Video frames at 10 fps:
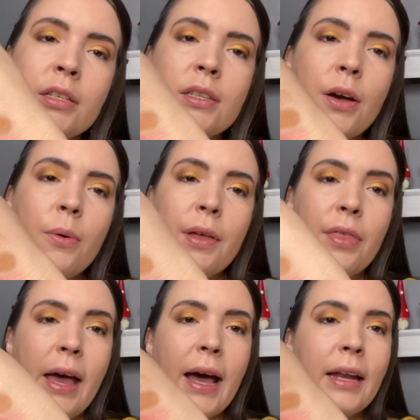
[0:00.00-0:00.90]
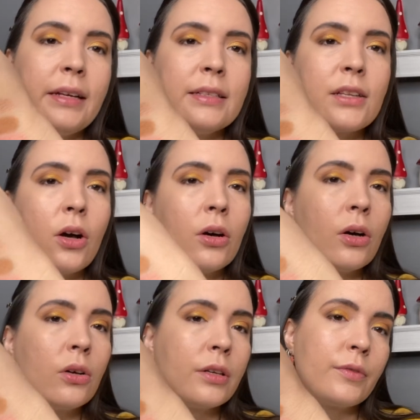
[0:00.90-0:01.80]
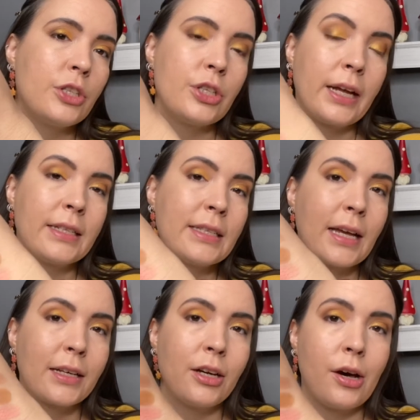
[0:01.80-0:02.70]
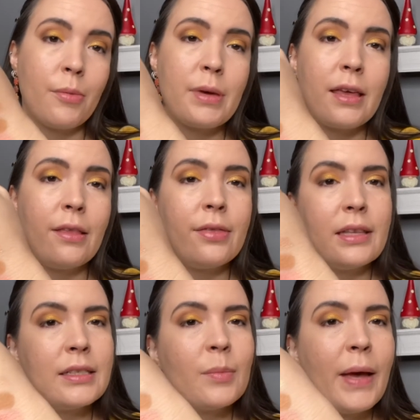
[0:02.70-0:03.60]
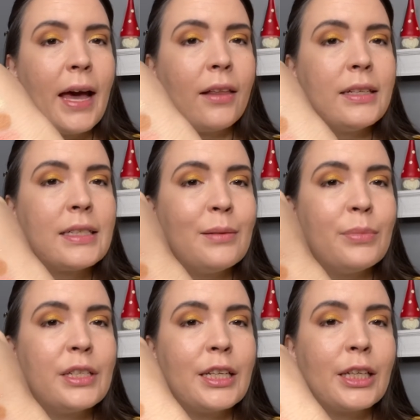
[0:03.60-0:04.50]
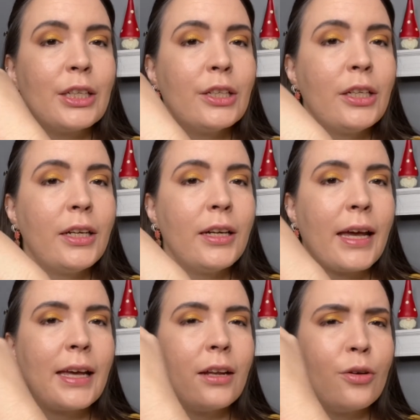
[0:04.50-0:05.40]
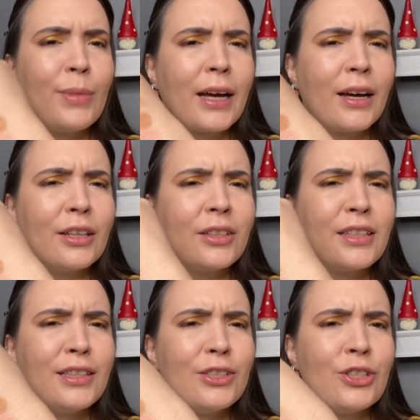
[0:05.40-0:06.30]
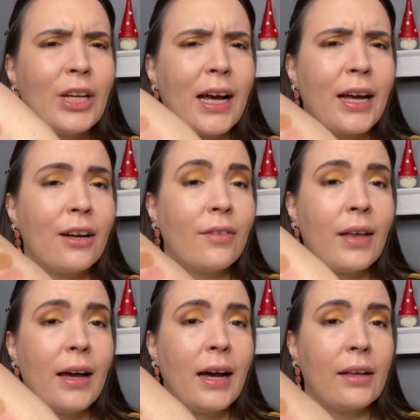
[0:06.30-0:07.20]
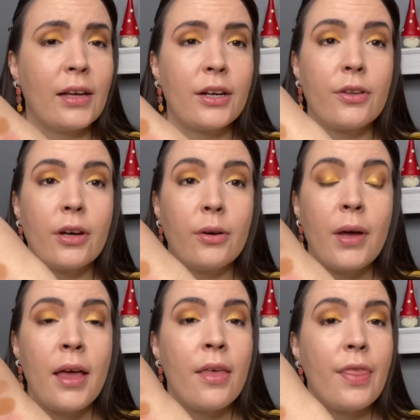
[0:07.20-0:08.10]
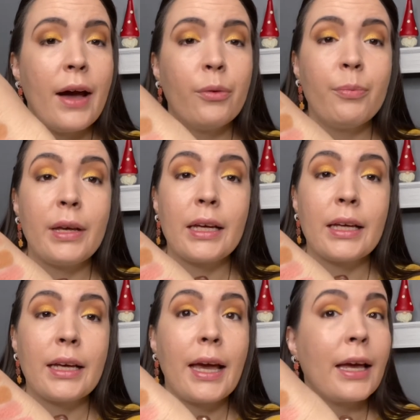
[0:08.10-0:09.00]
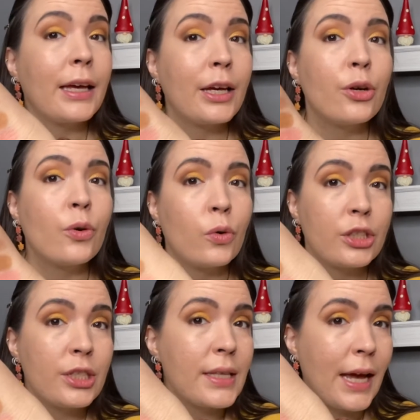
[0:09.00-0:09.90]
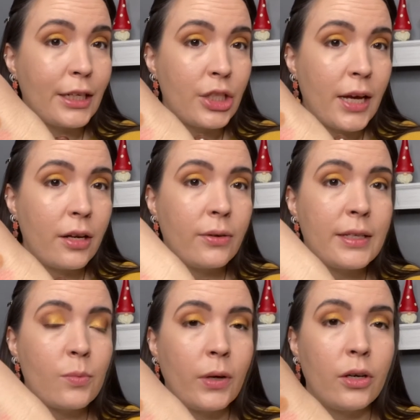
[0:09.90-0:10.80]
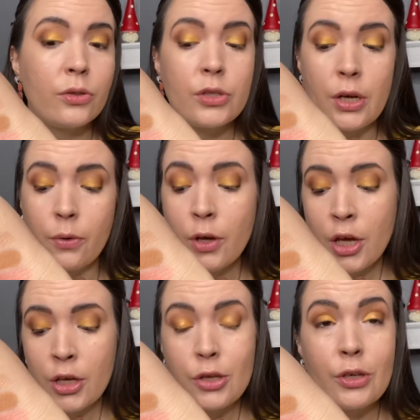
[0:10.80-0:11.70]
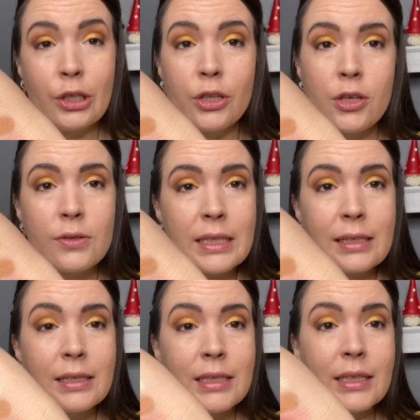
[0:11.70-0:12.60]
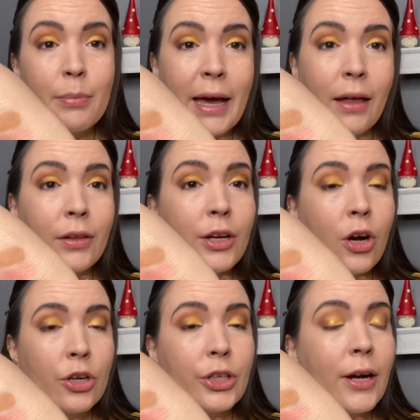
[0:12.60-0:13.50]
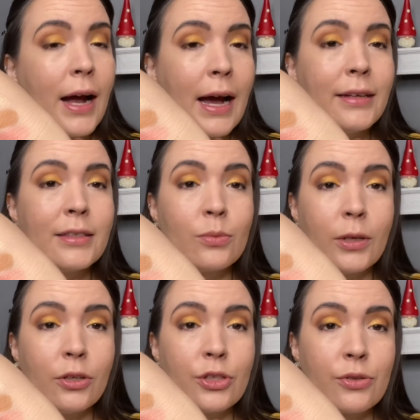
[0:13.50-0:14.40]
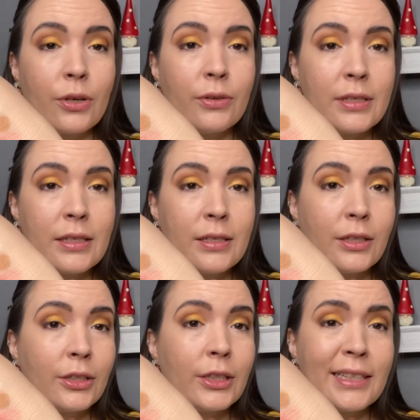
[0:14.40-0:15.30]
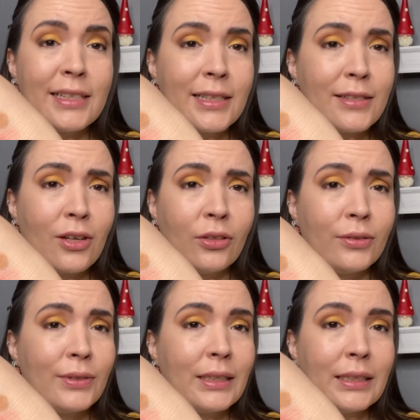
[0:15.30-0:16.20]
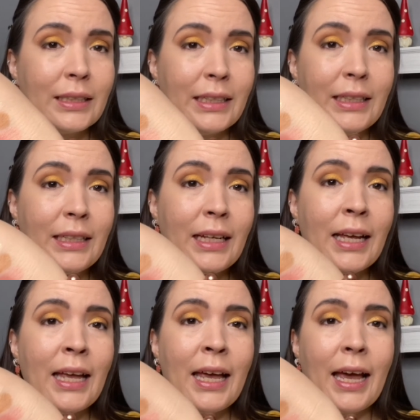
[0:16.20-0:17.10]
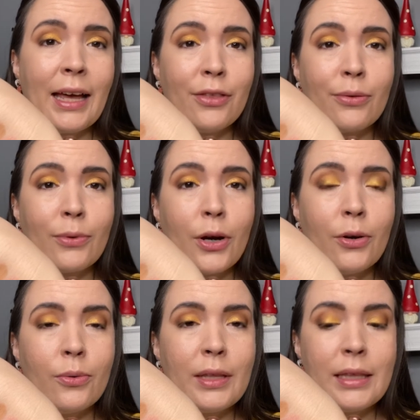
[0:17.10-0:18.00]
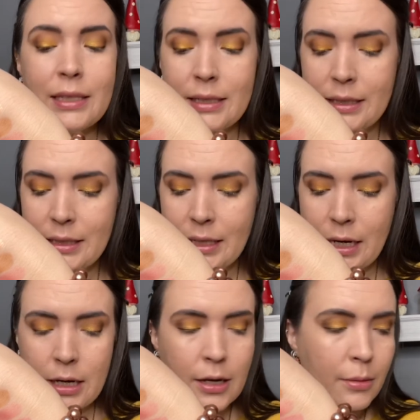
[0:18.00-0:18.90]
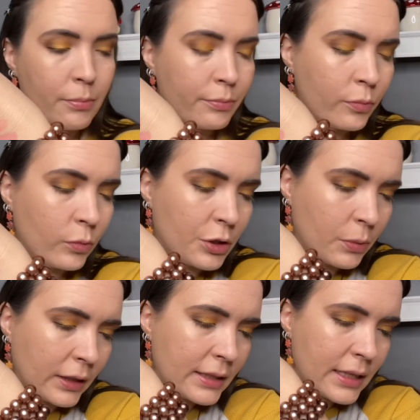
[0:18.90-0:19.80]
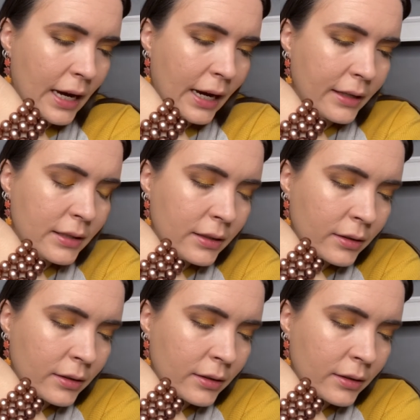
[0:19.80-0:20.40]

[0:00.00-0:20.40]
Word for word: So that is all of the shades that come in this palette in particular. And oh my God, look at the shine on that highlighter though. That would be a gorgeous eyeshadow as well. So you could use this palette on your eyes as well. Just throw this into the crease, this all over the lid and throw this, um, which one is that?